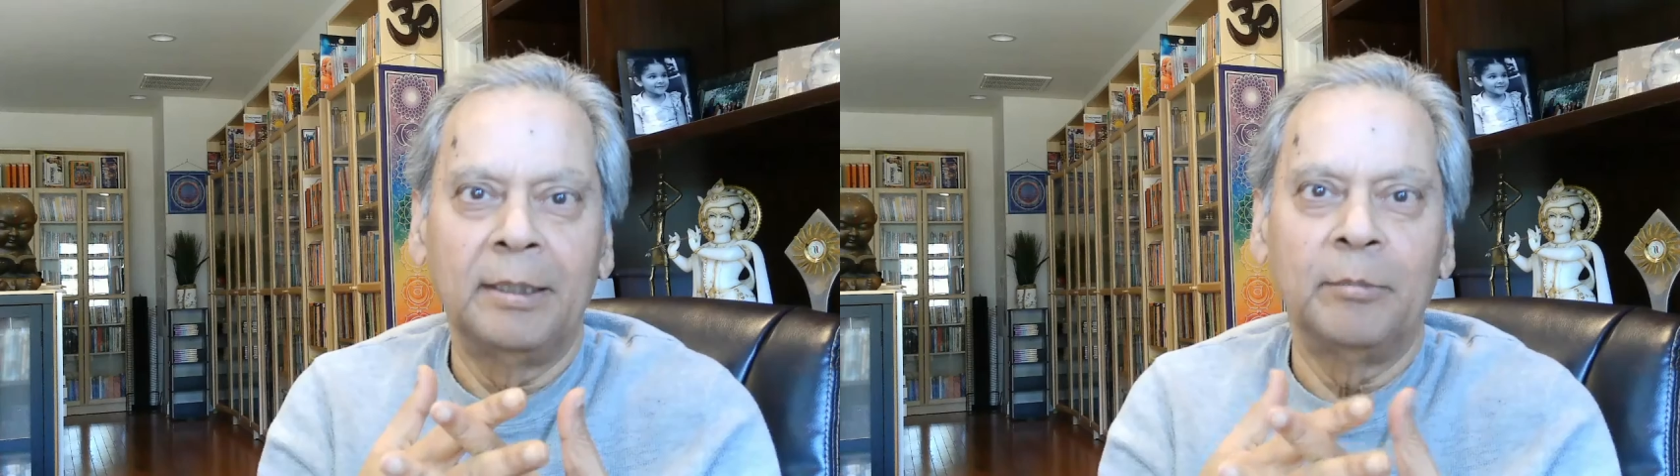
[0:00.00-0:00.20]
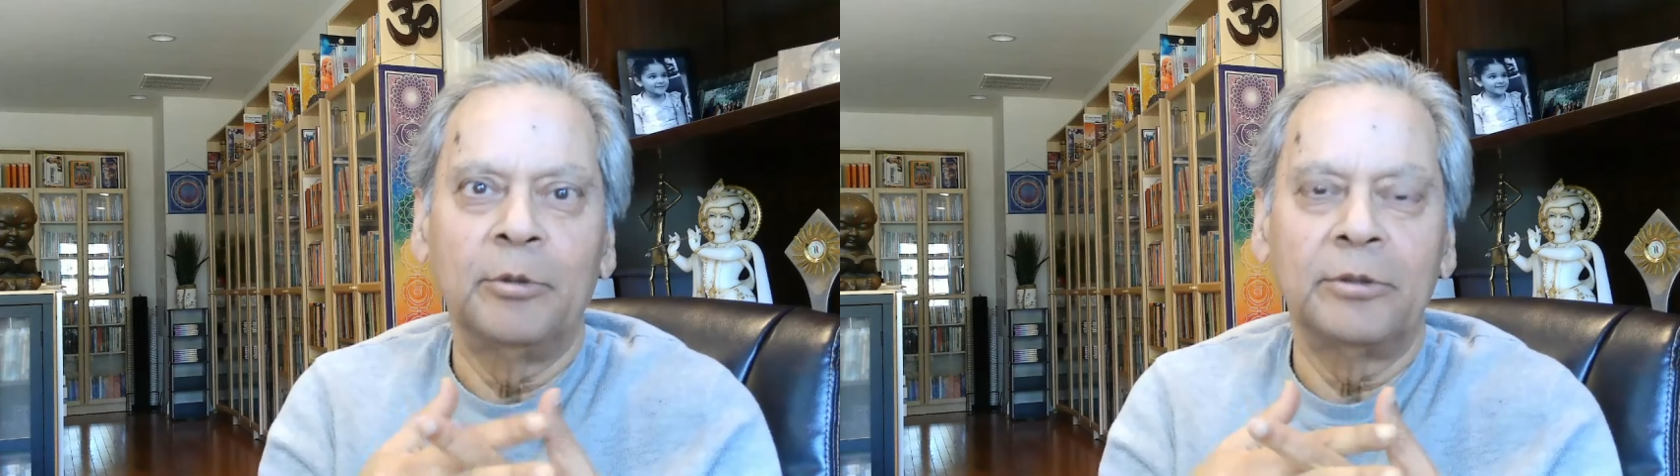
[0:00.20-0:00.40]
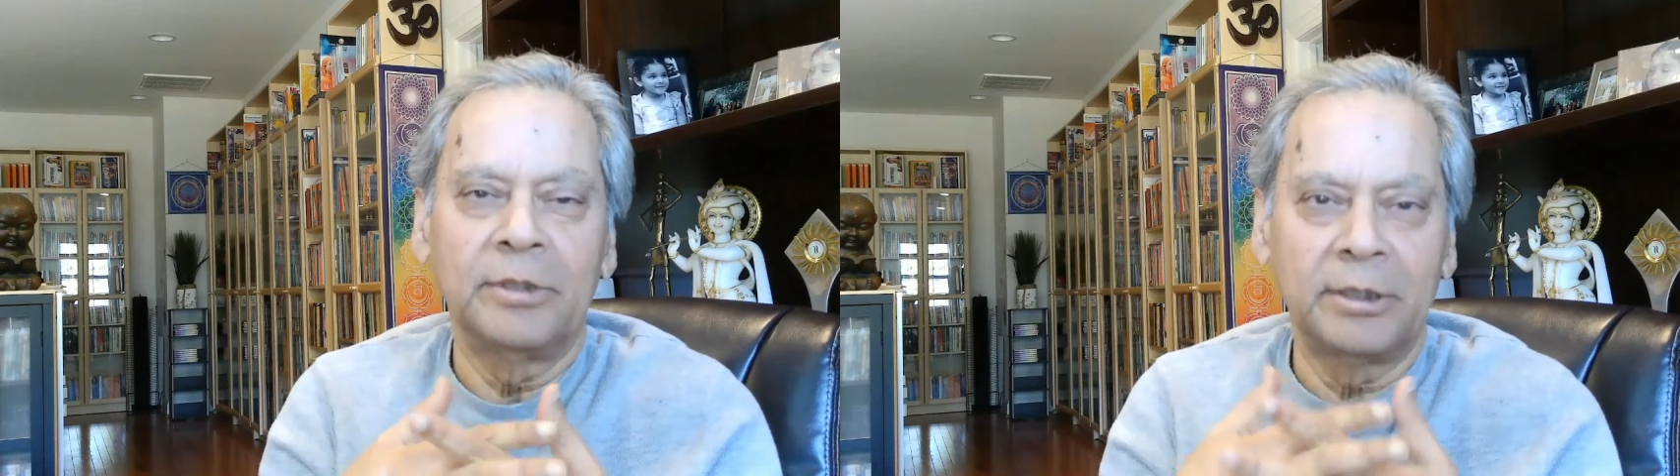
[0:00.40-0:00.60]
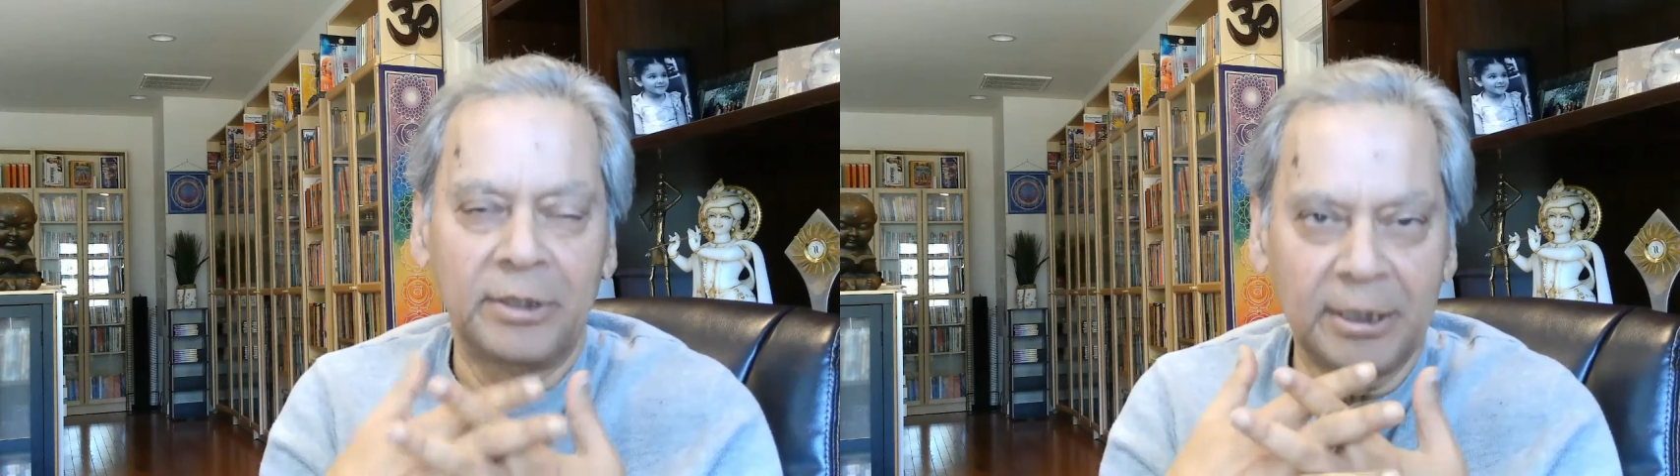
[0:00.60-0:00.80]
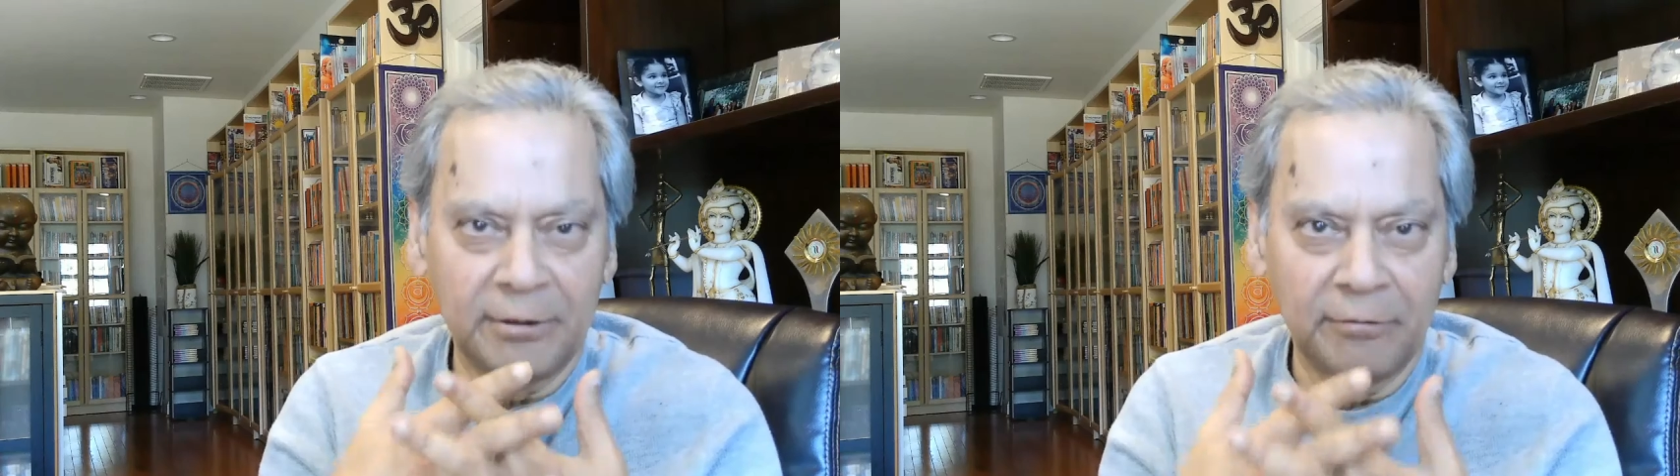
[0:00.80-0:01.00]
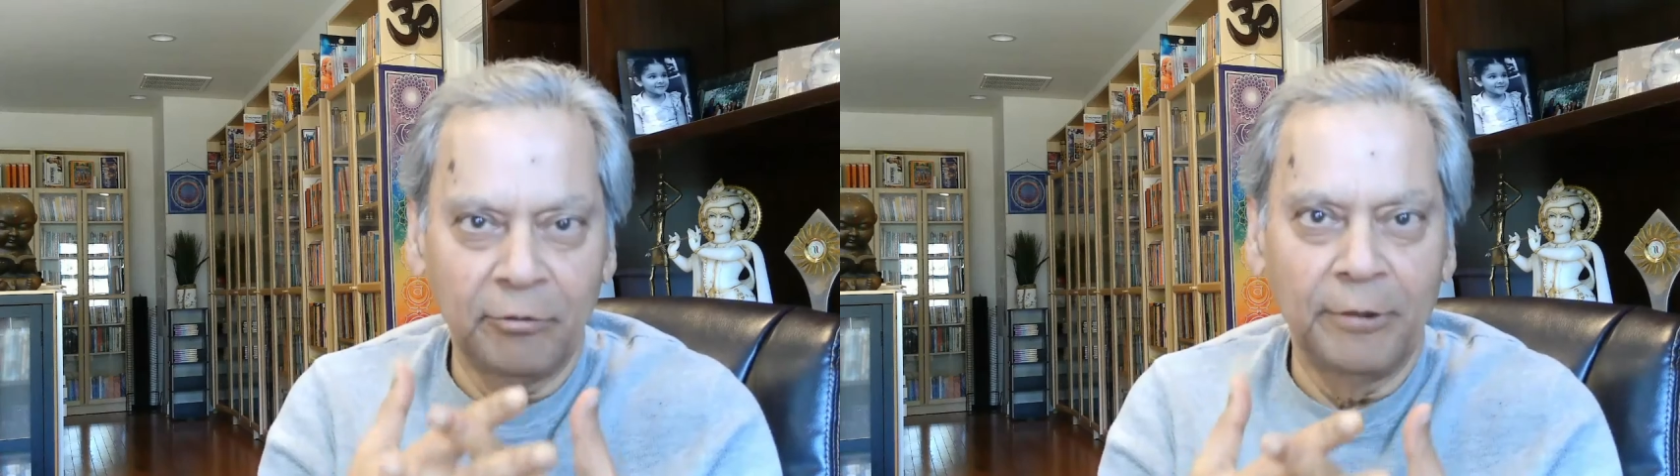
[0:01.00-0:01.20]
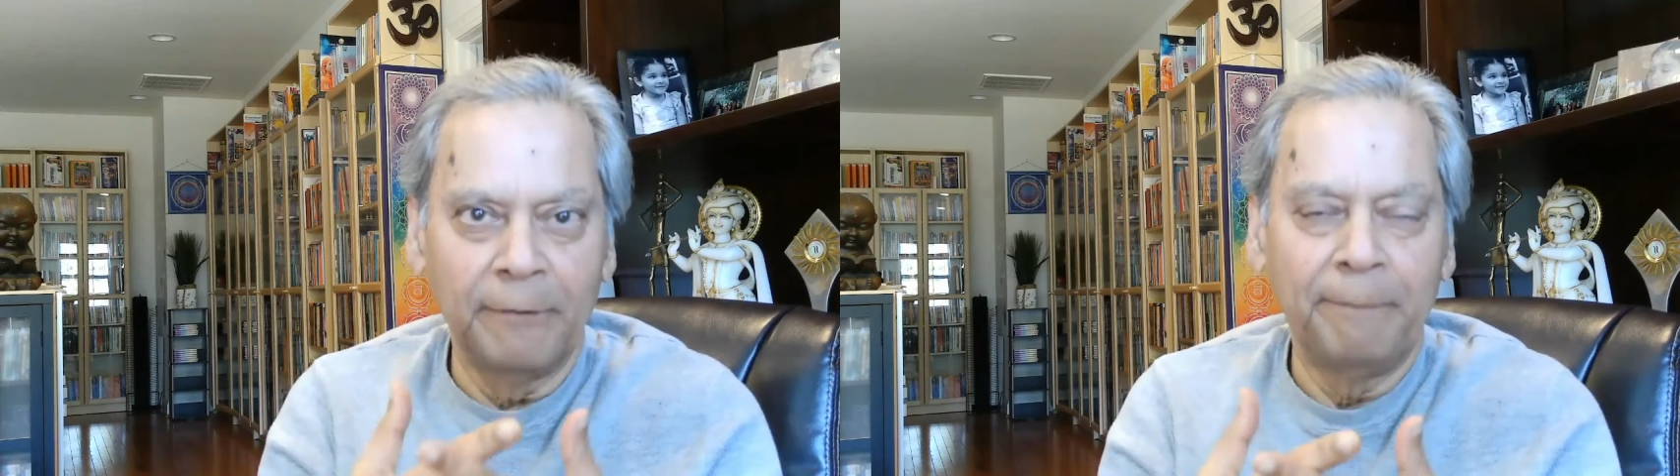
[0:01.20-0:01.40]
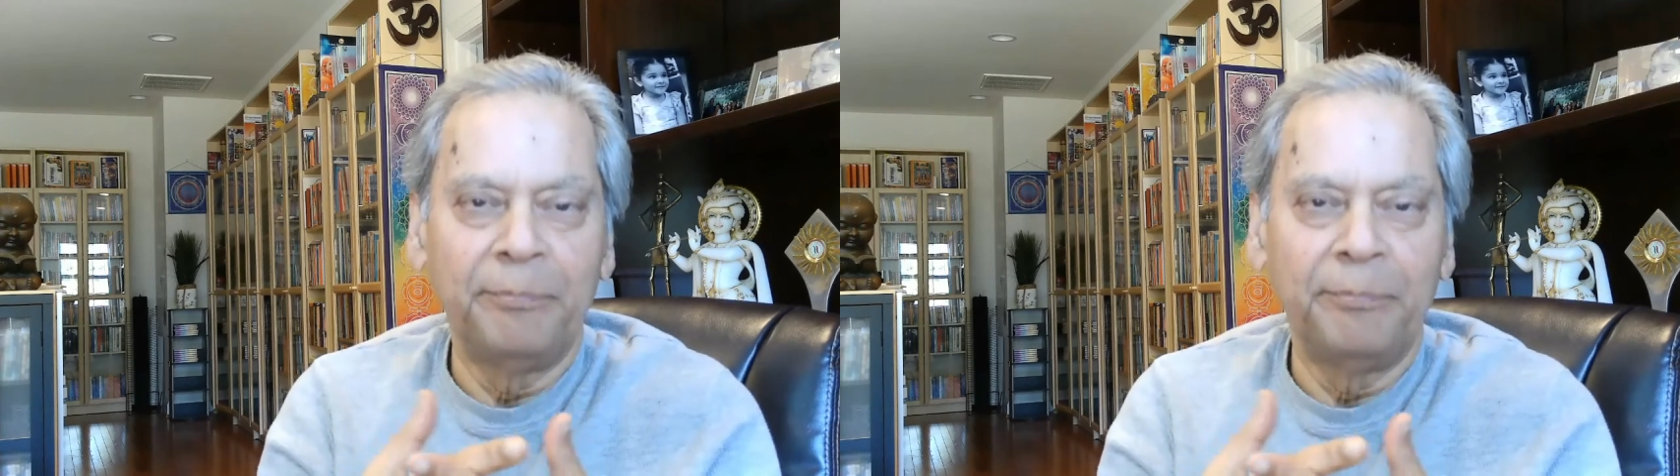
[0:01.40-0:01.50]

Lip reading: more successful,